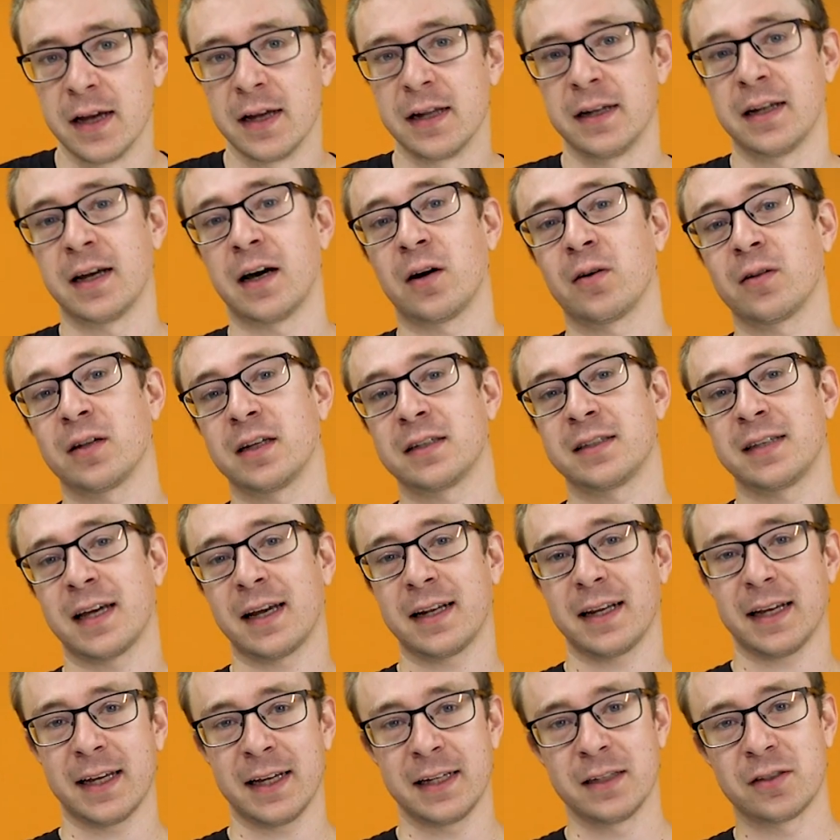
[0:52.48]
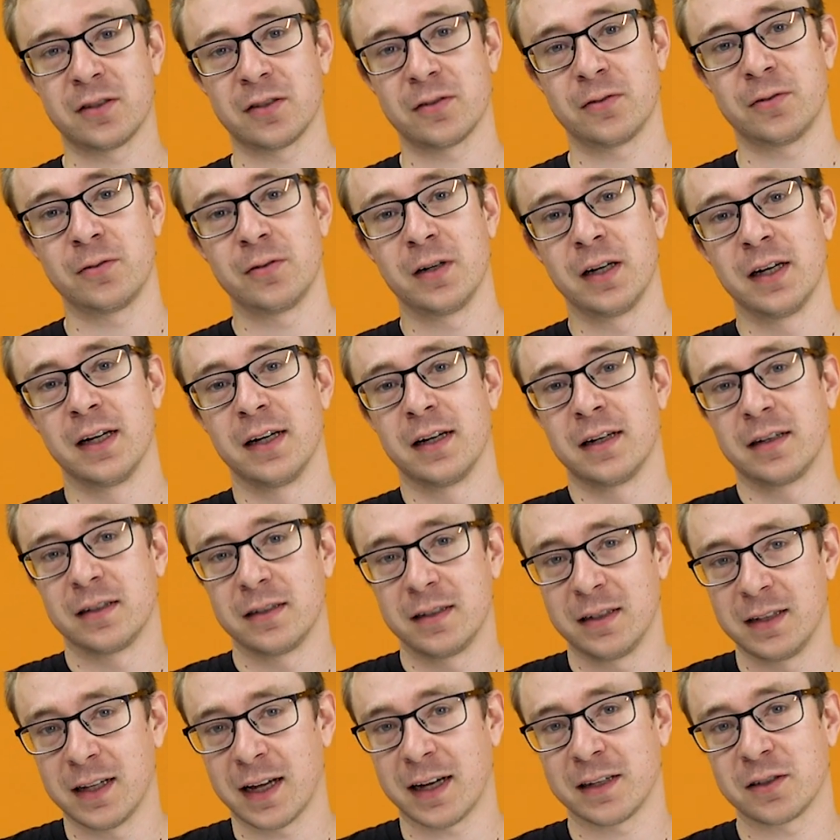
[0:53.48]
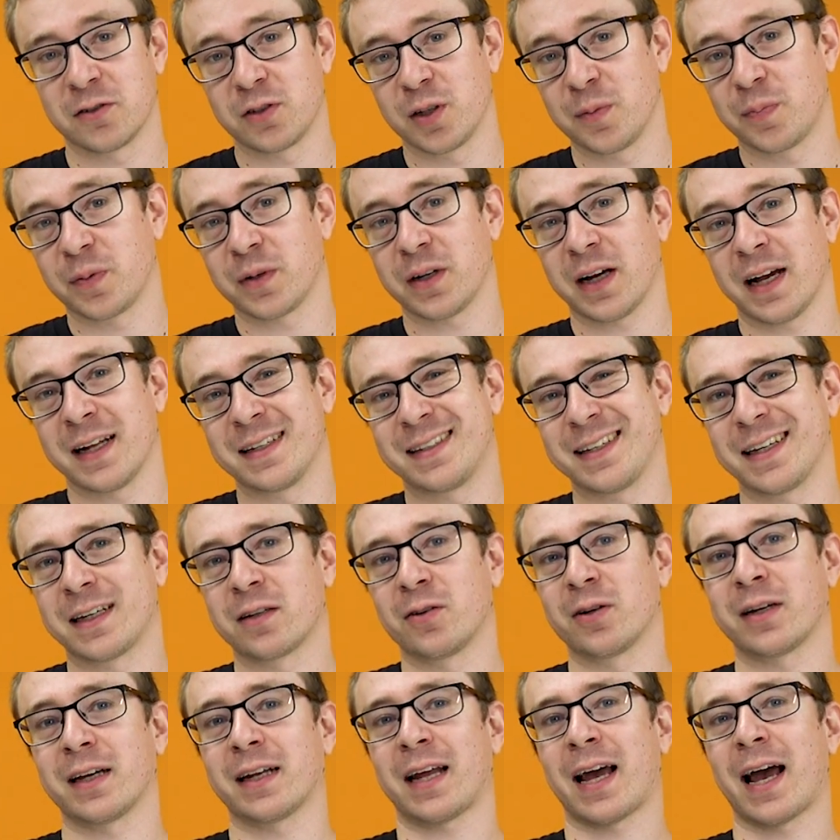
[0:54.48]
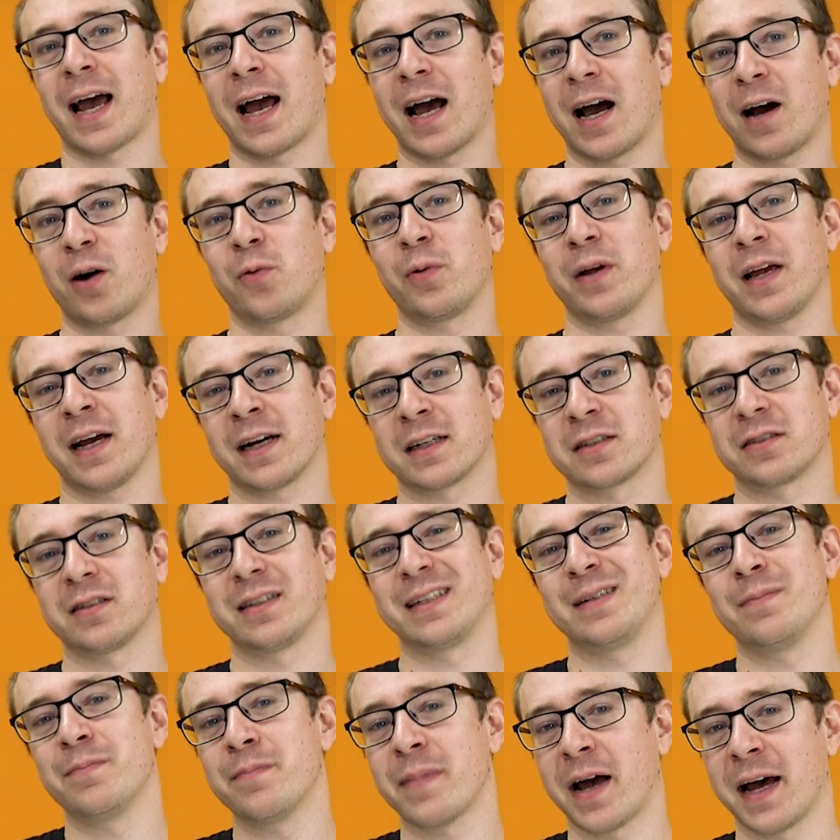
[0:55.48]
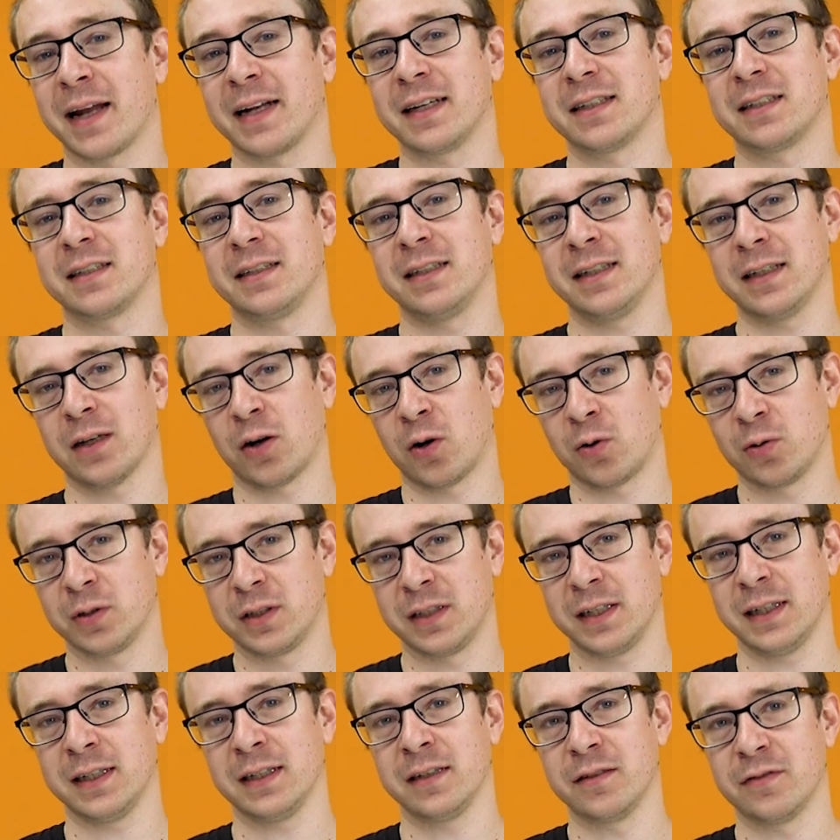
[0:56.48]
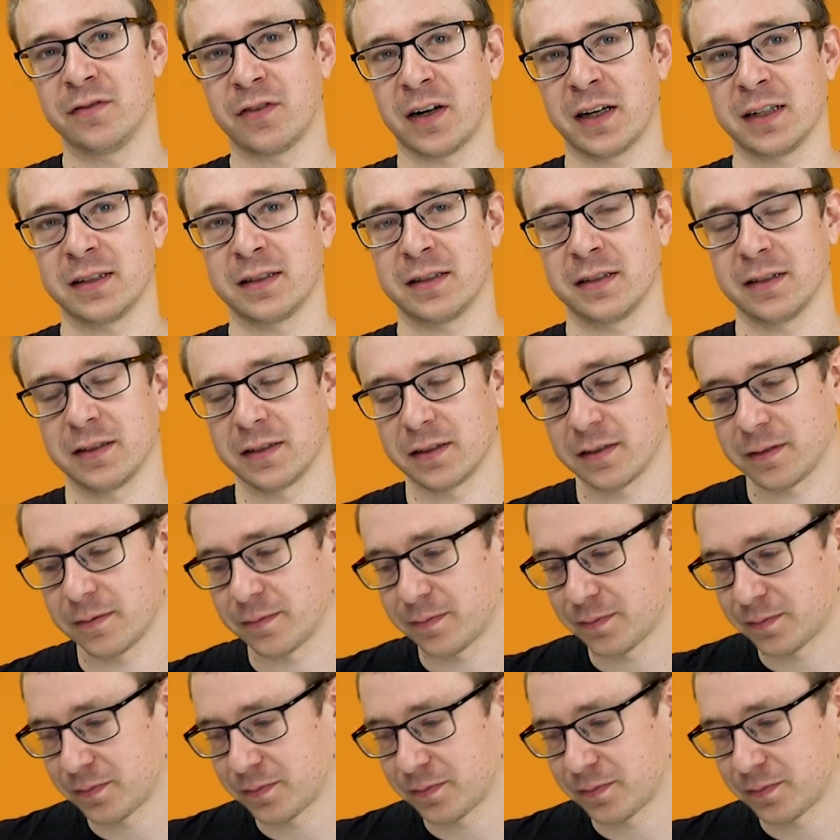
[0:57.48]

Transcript: Now, let's head into Lansweeper and take a look at how we actually manage the OT devices.